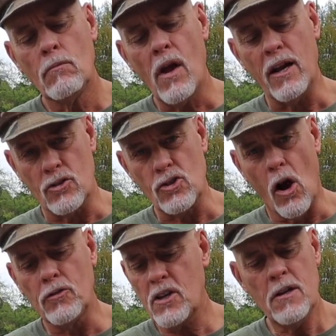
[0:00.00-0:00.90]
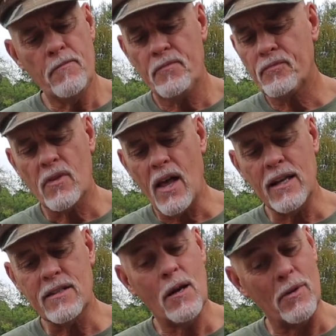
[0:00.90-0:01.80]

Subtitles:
and salty, that's it.